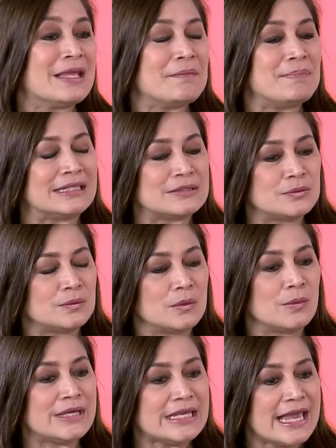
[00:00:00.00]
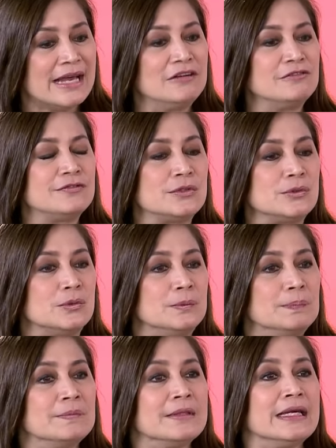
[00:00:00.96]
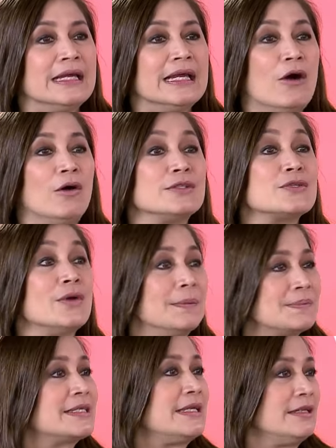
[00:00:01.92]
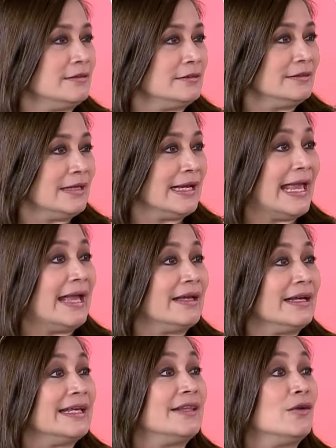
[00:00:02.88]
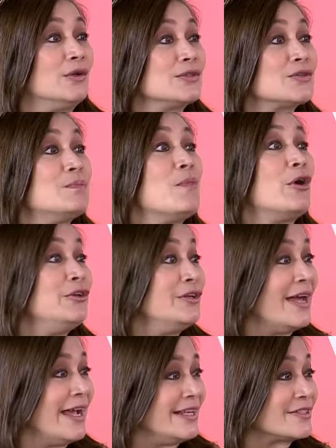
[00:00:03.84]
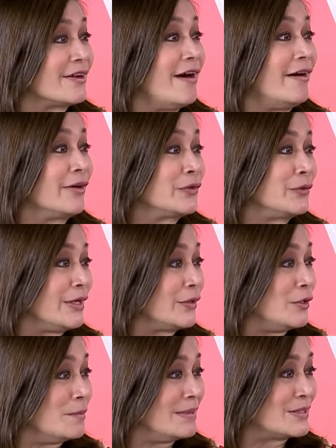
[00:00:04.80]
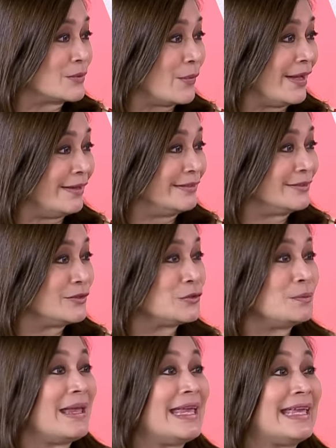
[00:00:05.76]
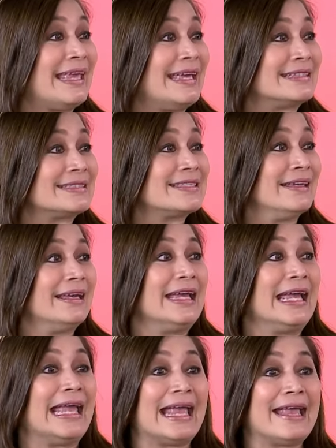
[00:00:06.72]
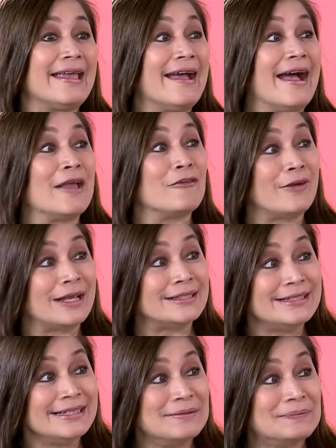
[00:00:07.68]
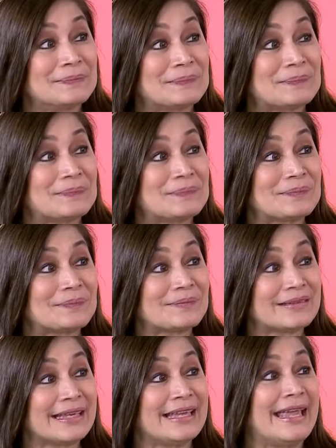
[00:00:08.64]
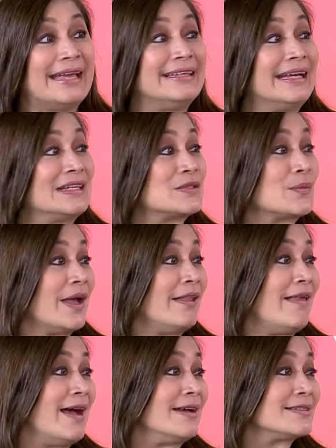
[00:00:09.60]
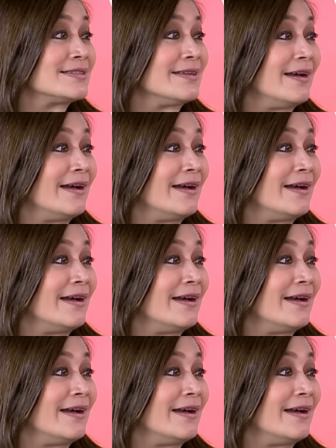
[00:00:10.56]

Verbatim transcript: But we have to also upskill and also modernize our curriculum as well to make it AI ready and as well as